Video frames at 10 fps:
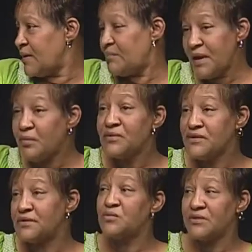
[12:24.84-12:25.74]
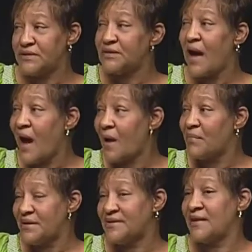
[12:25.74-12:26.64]
And people will
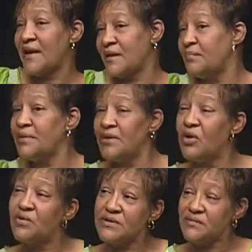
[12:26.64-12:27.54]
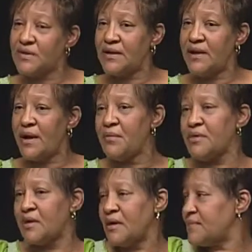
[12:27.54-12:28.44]
stop and stand up and notice when the
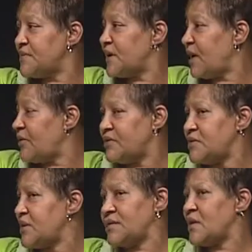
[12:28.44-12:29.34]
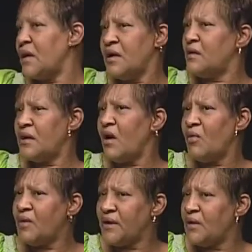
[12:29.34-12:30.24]
neighborhood comes together and says,
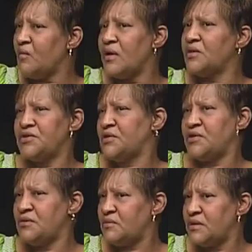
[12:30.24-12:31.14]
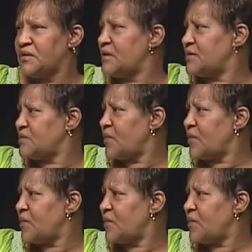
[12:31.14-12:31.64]
no, we don't want you to do this.